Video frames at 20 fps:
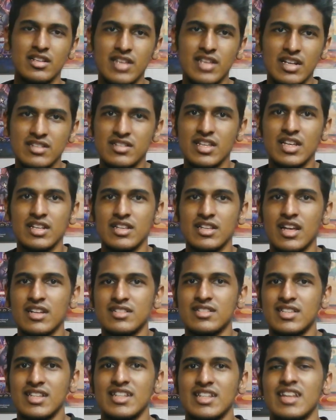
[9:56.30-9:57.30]
that's it.
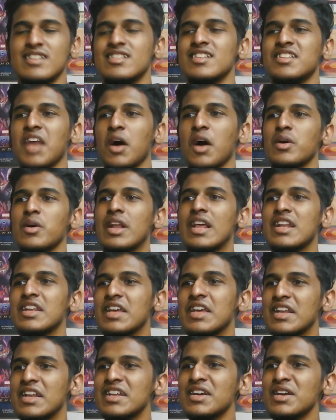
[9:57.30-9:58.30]
That's this is how it
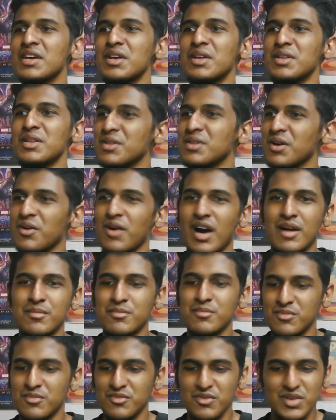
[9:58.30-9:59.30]
ended. So
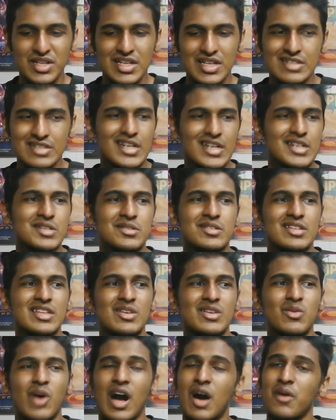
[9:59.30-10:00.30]
I'm really excited to
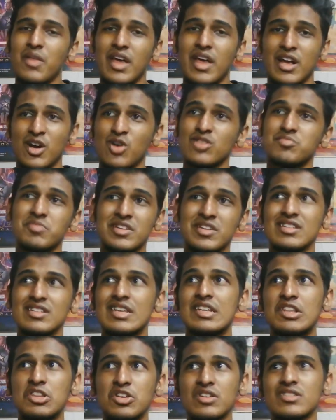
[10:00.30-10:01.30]
see how that goes because
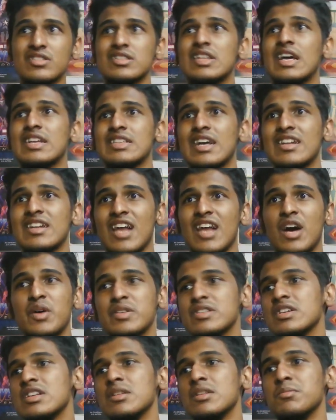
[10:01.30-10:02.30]
it looks like that's how
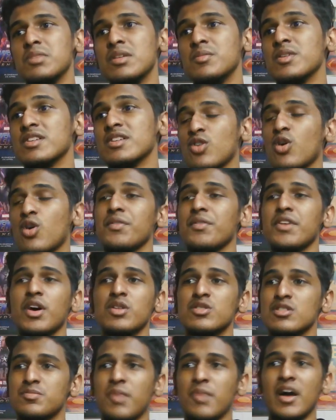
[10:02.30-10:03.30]
it's gonna be all the
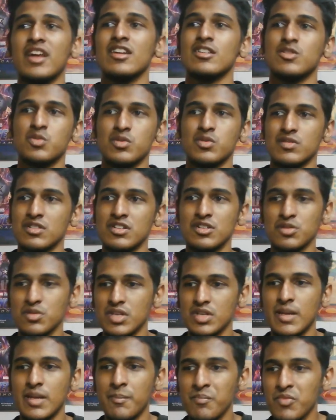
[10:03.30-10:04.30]
other spiders was
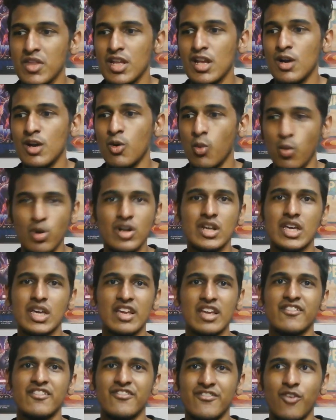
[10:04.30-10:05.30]
literally
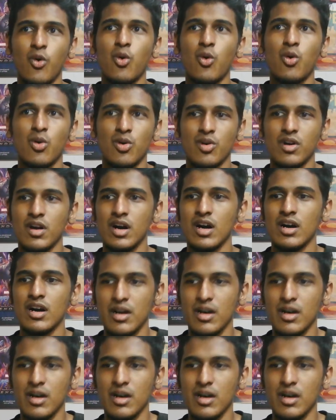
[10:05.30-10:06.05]
working for